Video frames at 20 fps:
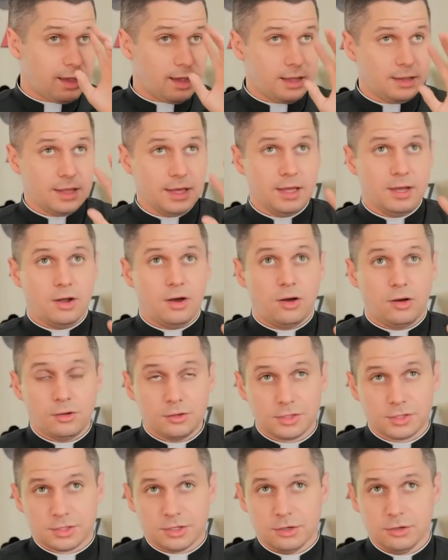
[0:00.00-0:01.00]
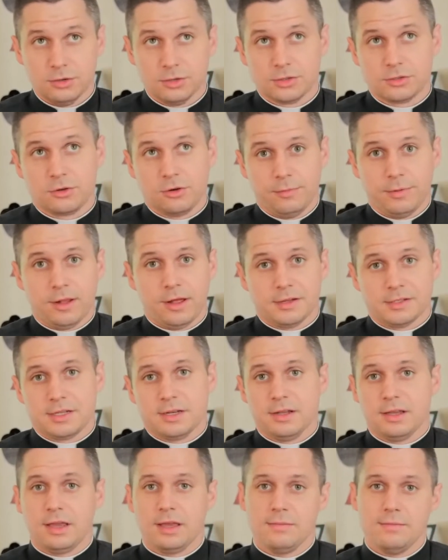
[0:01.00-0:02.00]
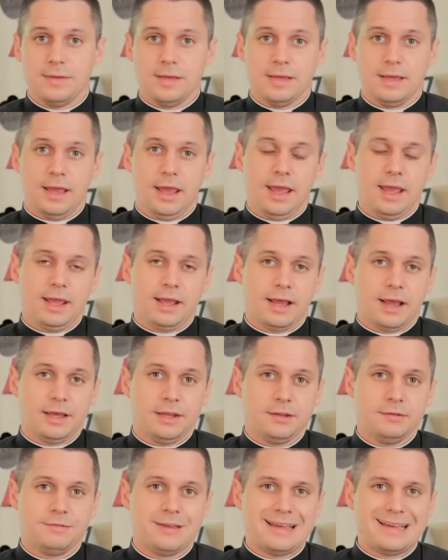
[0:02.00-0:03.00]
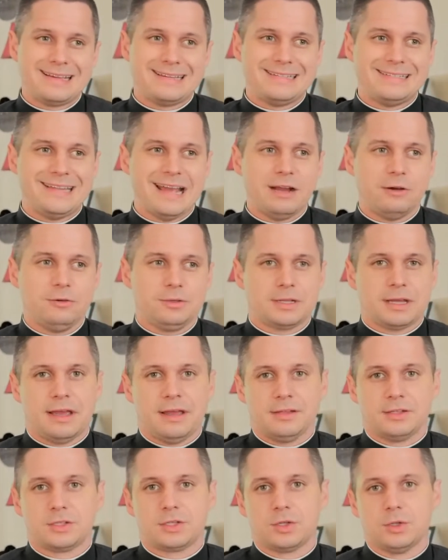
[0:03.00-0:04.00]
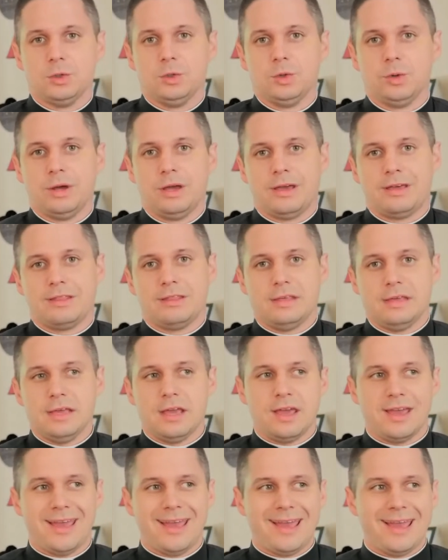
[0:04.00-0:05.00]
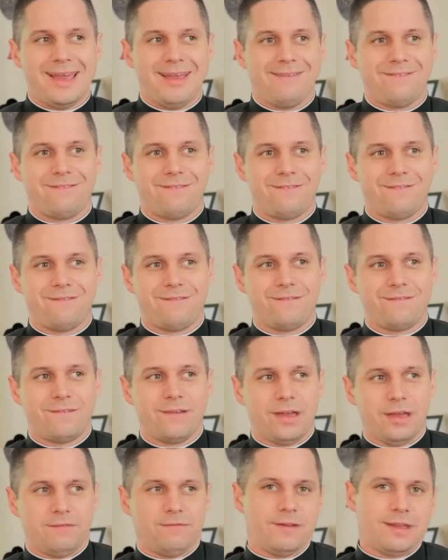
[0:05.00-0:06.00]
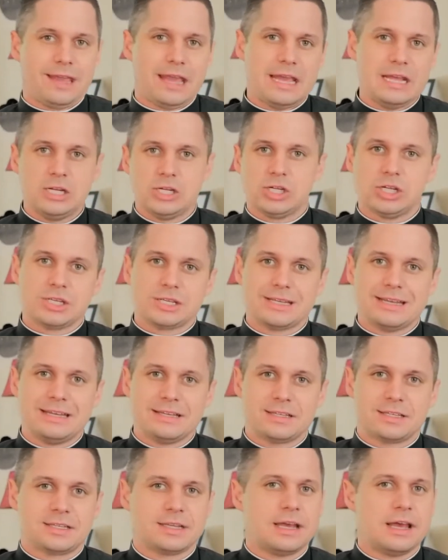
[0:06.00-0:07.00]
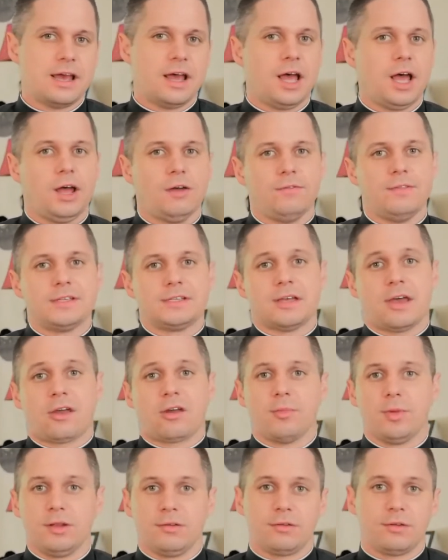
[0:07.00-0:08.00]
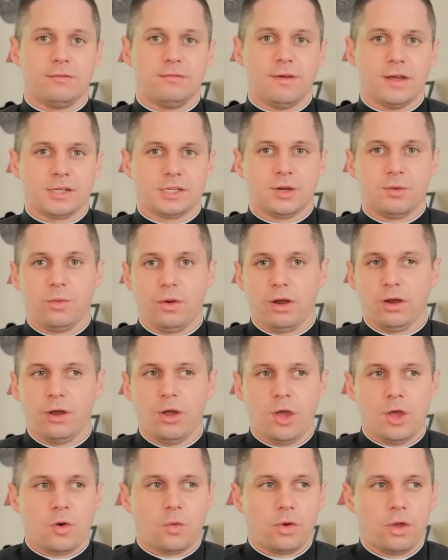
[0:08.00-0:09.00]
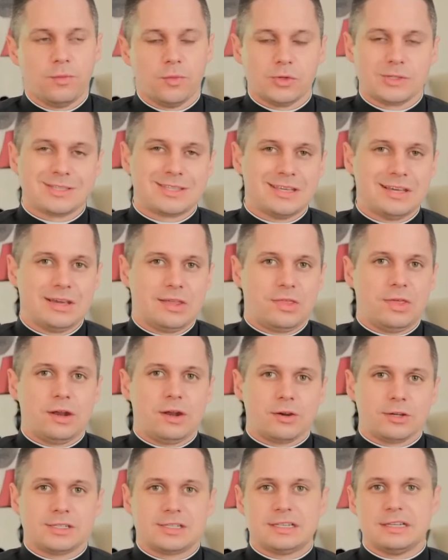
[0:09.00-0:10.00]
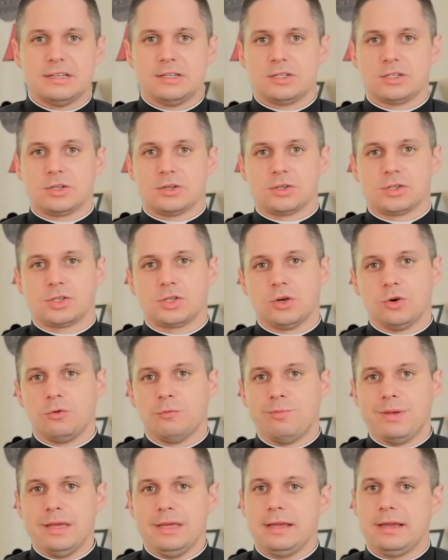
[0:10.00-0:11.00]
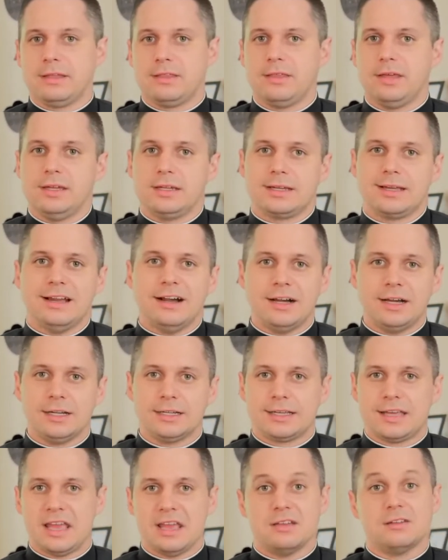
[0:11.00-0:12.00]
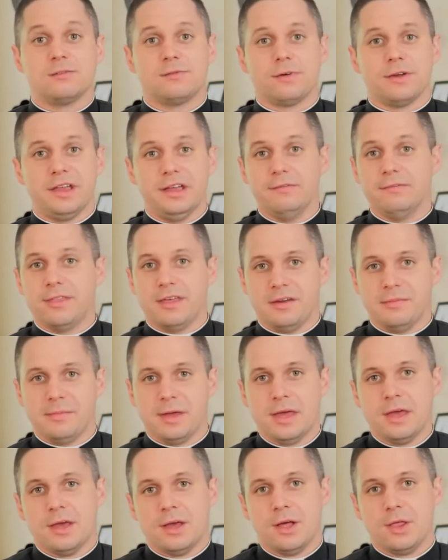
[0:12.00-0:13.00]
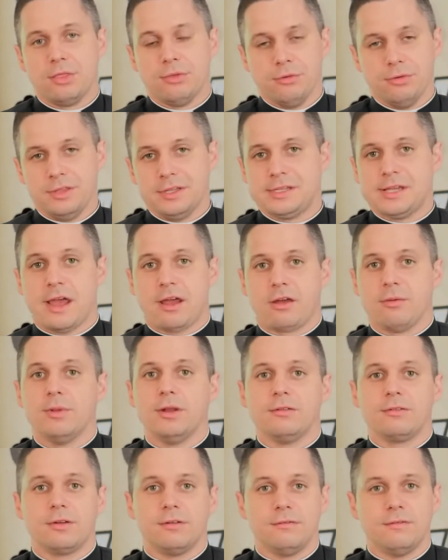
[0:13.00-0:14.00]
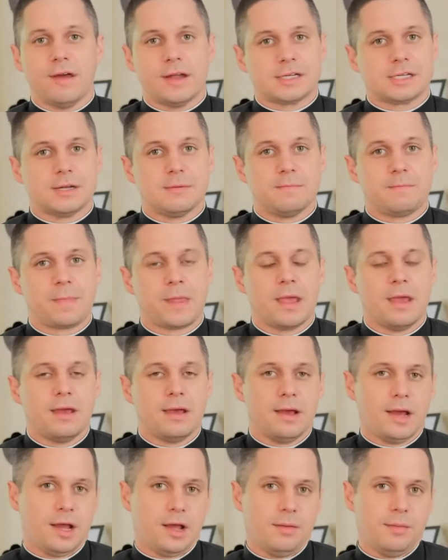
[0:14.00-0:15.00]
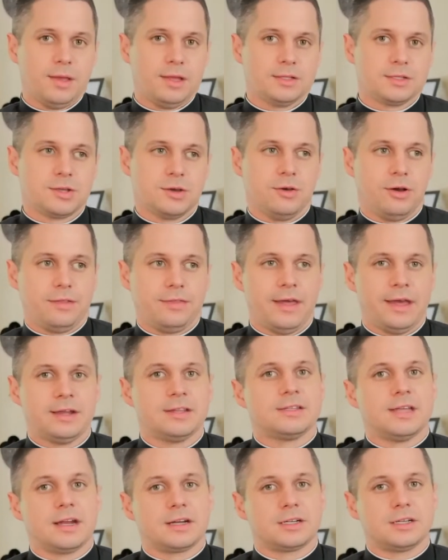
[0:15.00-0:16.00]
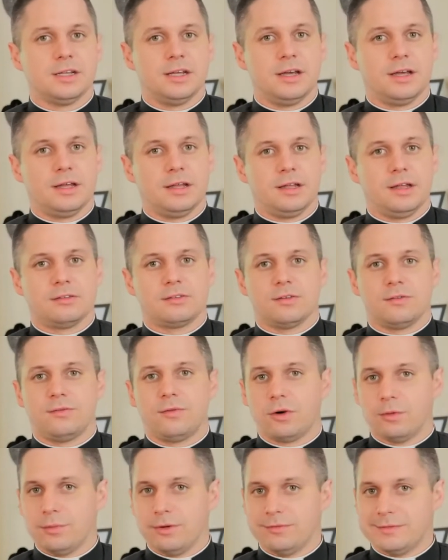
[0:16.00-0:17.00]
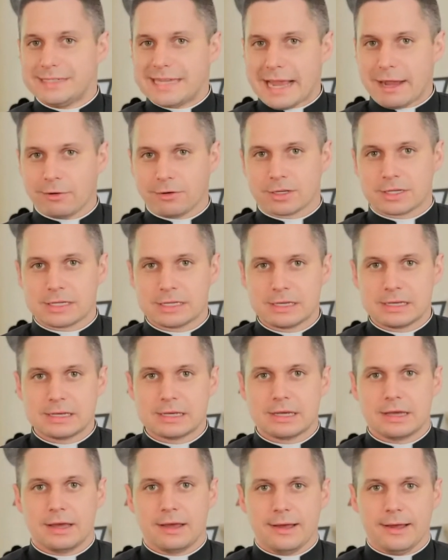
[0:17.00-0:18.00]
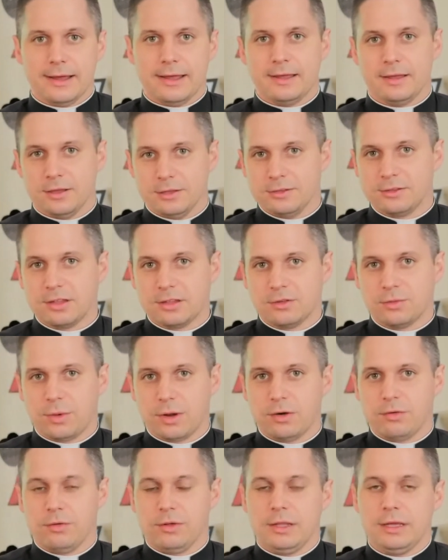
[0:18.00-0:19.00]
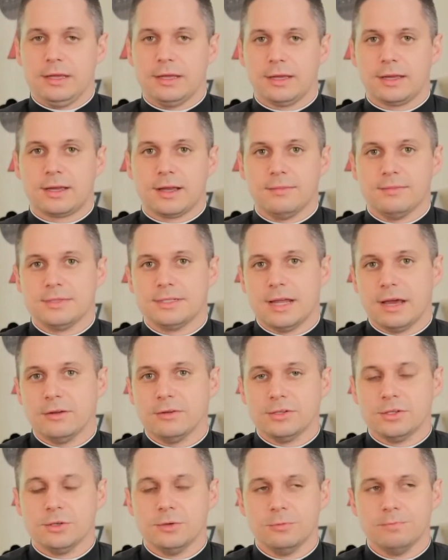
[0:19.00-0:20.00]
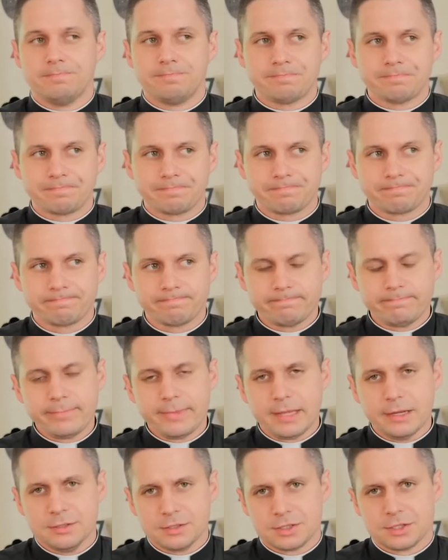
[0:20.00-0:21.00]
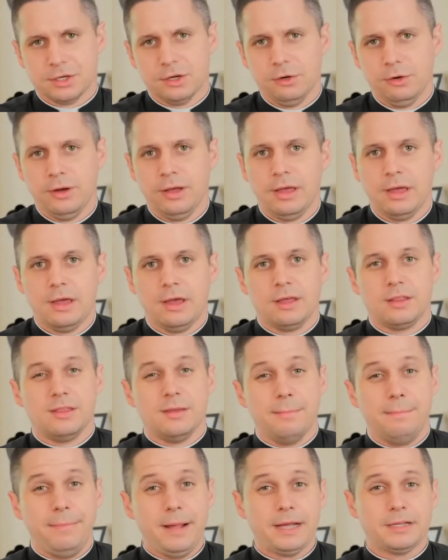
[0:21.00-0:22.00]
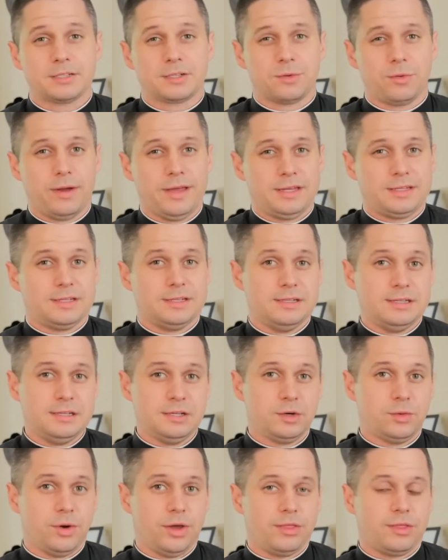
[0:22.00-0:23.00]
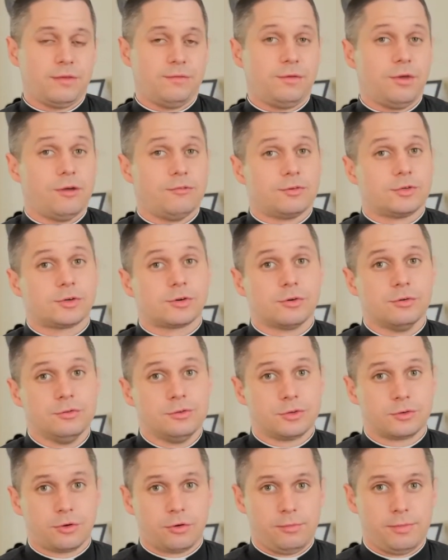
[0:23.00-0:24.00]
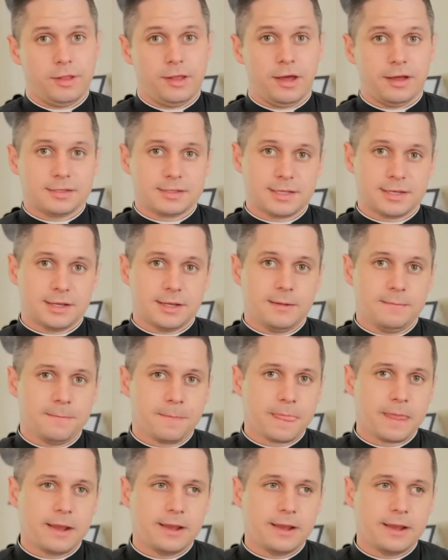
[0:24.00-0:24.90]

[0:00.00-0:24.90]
and then also scrupulosity can be a kind of doubt as to the ethics, efficaciousness of the sacrament of confession, where we almost think that our sins are so big that God can't forgive them through the sacrament of confession. Um, and so that is actually a, it's a form of doubt uh, is, is what it really comes down to. And so the best way to deal with if you have true scrupulosity